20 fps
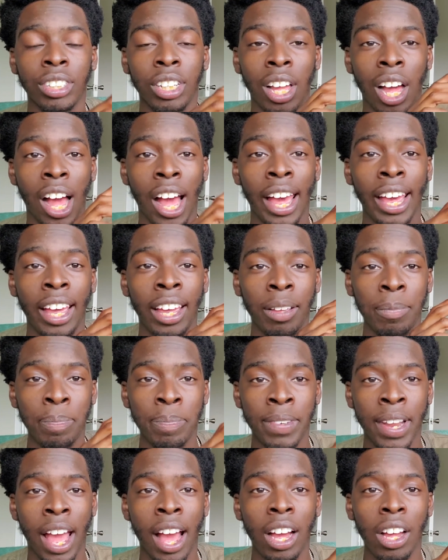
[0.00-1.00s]
I
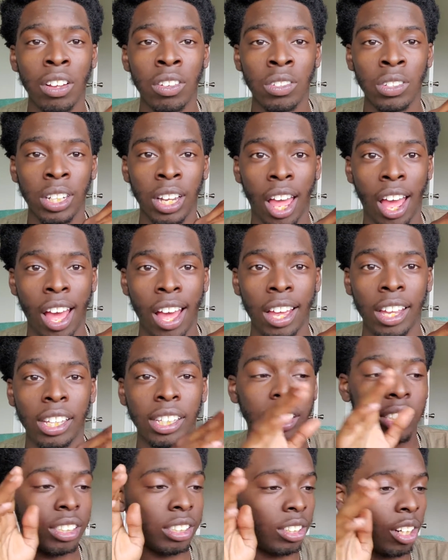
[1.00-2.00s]
am not gonna lie.
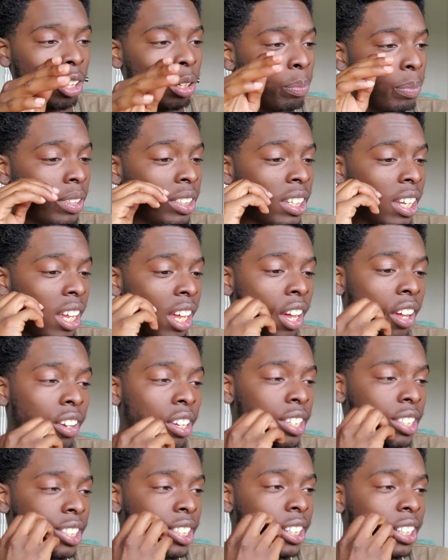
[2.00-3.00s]
It's dope as hell
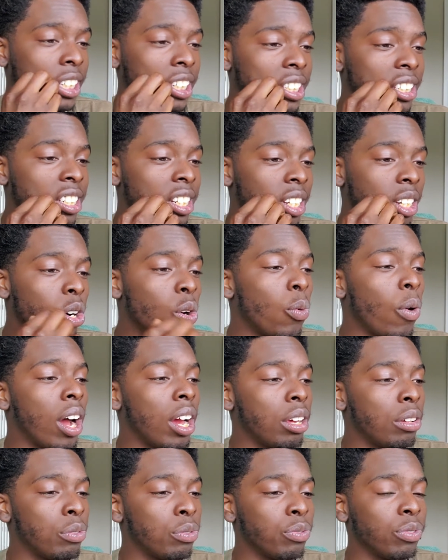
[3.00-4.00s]
to see this nigga
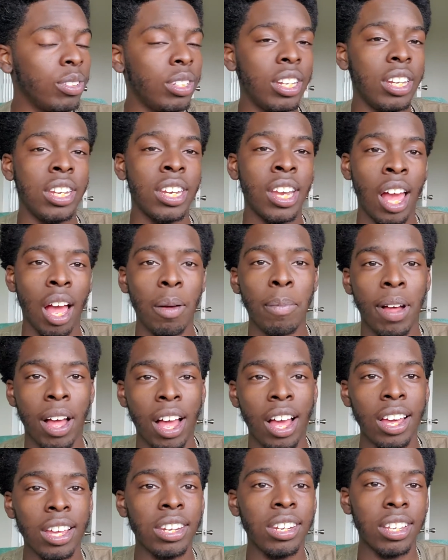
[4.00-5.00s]
wife not
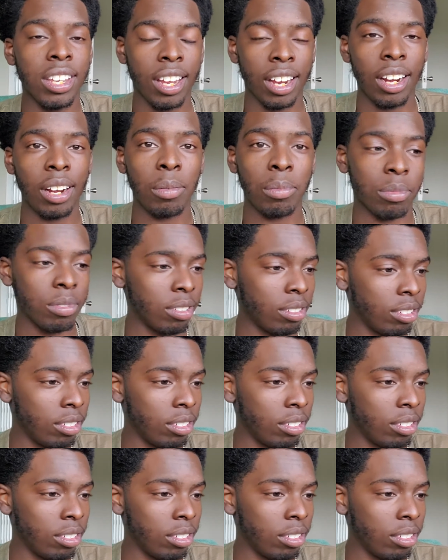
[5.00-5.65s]
behind the camera.